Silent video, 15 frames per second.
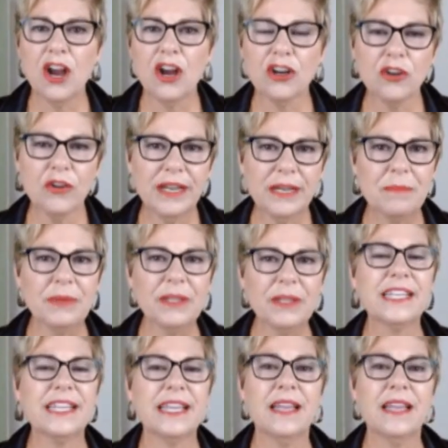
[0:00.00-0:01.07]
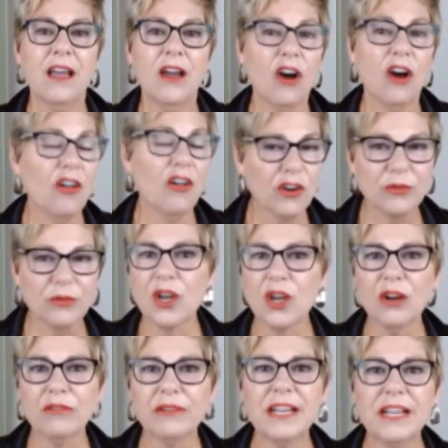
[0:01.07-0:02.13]
her credibility, although it was
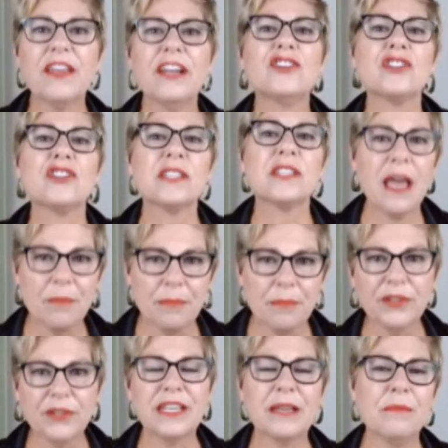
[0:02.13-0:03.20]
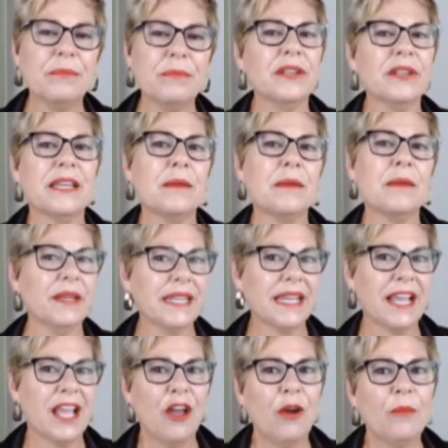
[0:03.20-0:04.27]
already there, just kept building and building and
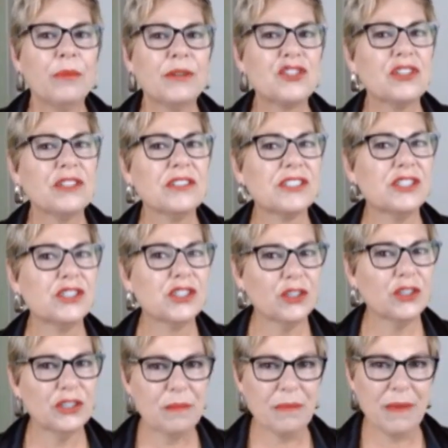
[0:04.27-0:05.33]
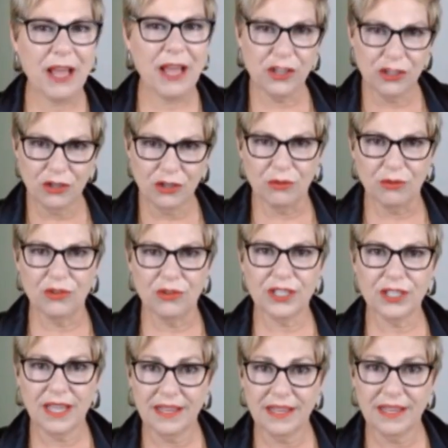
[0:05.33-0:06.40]
building. But she's concerned about you
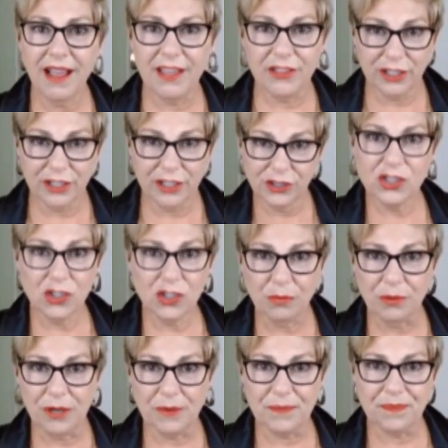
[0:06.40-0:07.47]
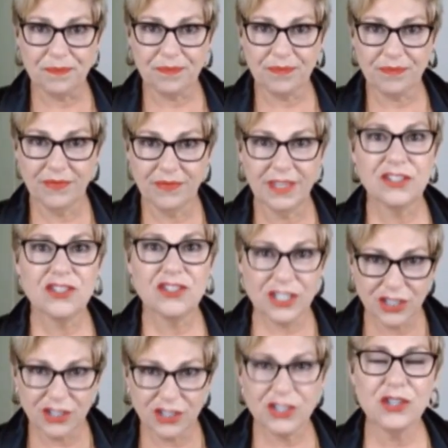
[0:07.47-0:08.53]
and I, the consumer. She's
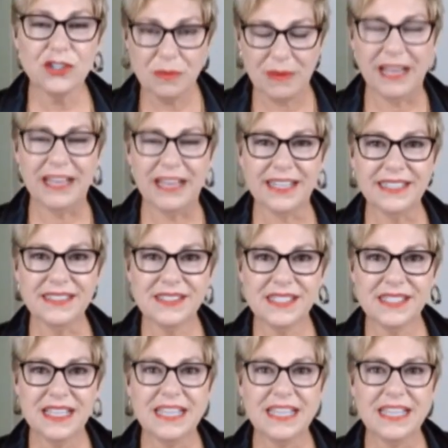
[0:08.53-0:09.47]
concerned about us